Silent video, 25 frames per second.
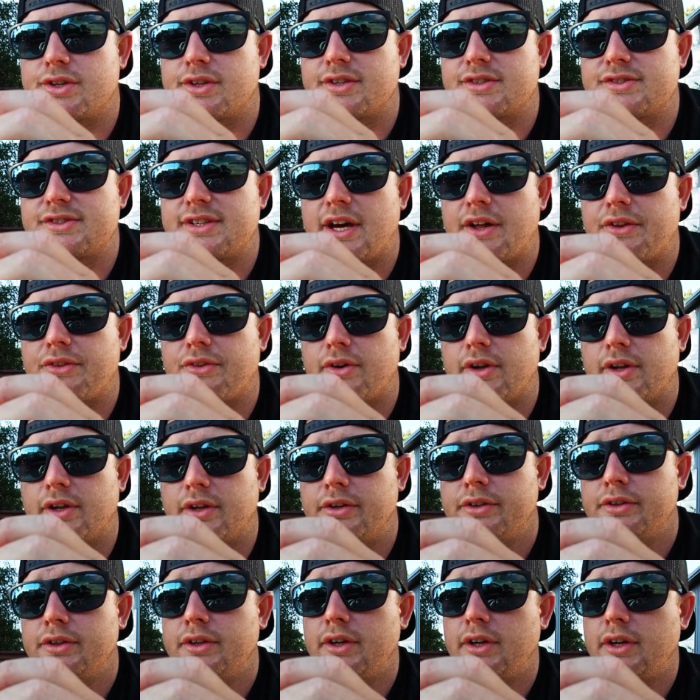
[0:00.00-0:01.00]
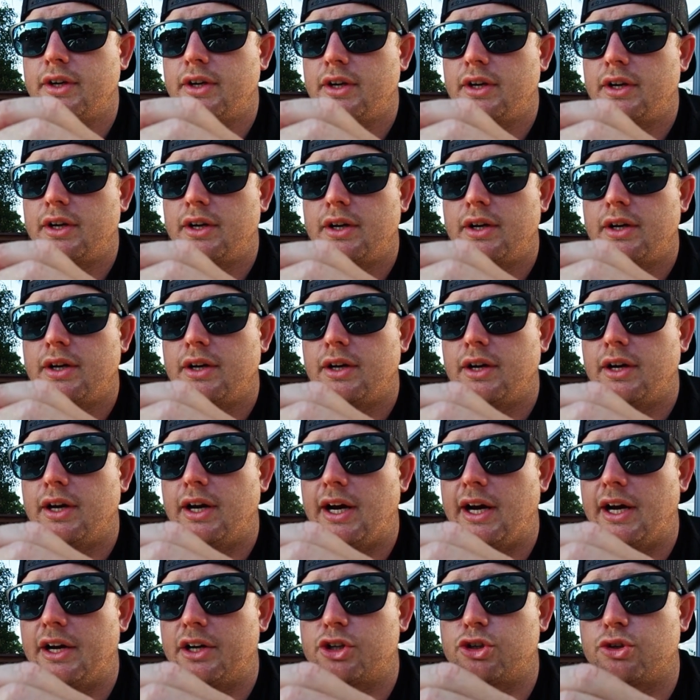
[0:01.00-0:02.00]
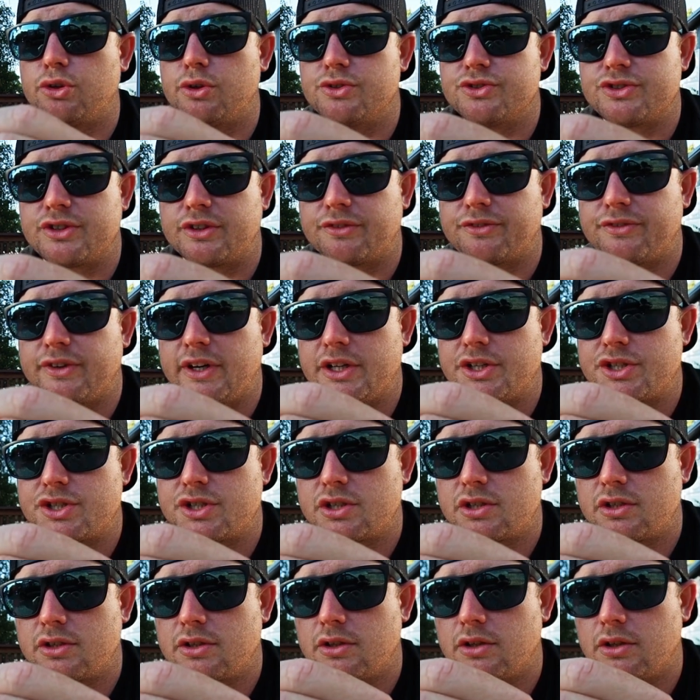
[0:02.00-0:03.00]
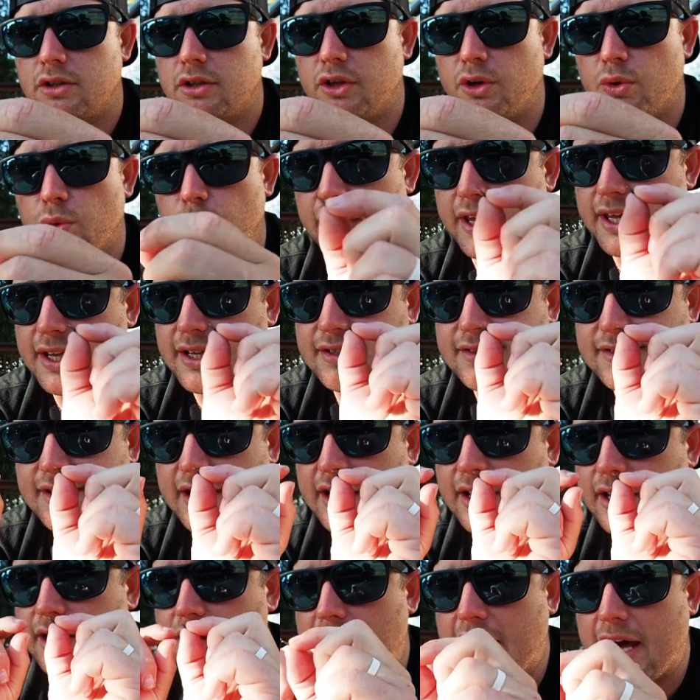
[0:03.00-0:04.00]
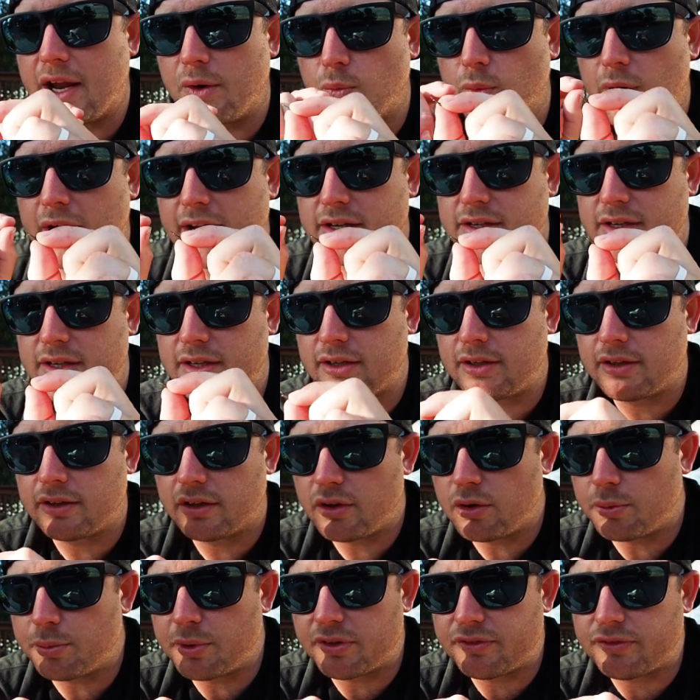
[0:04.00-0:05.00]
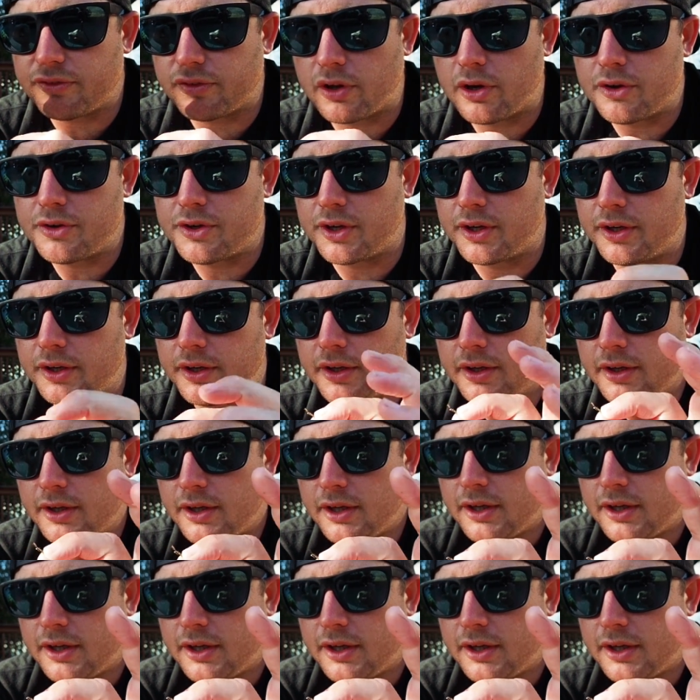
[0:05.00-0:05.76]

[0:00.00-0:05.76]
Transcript: of the South Island. Cruising fish, little hairs here, unweighted, a little bit of floatant,